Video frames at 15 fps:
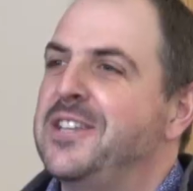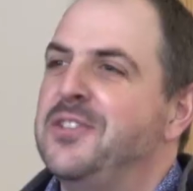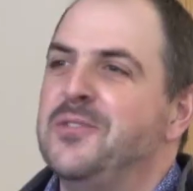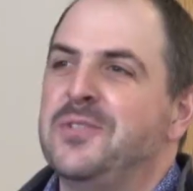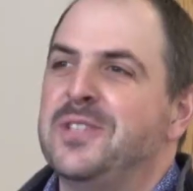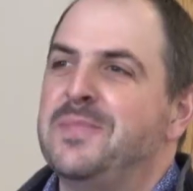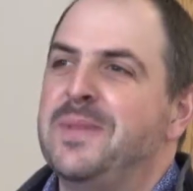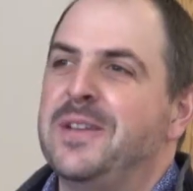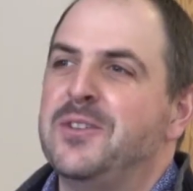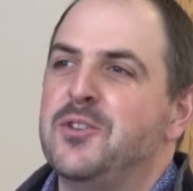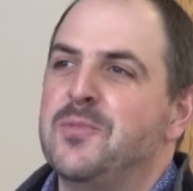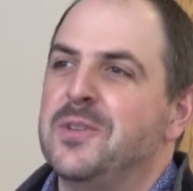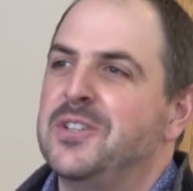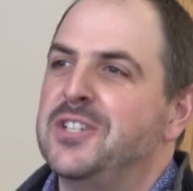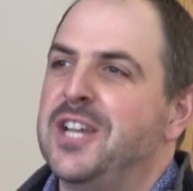you don't spend
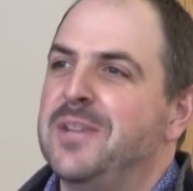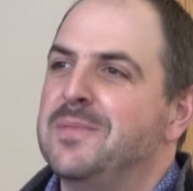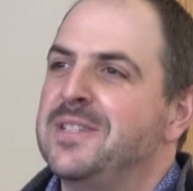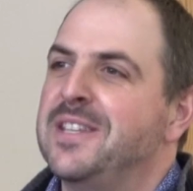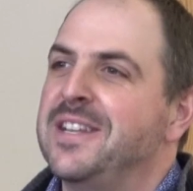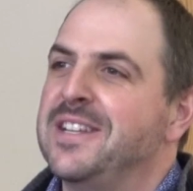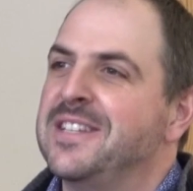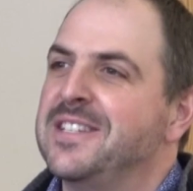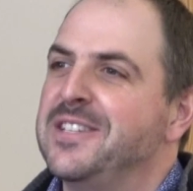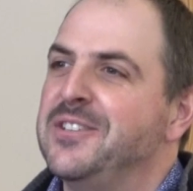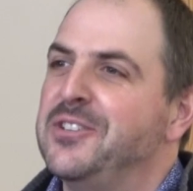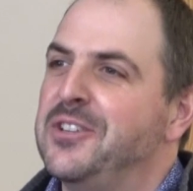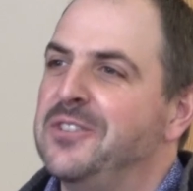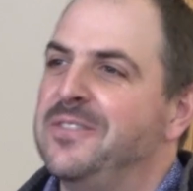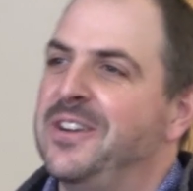too much time sitting
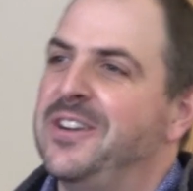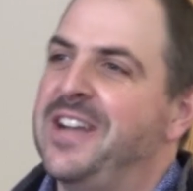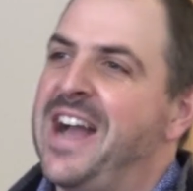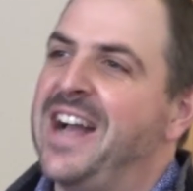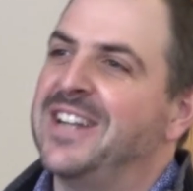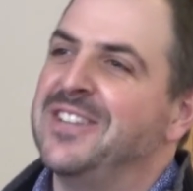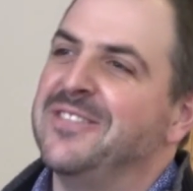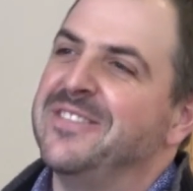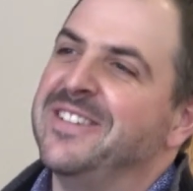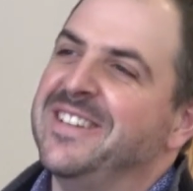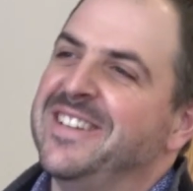still. You're very active.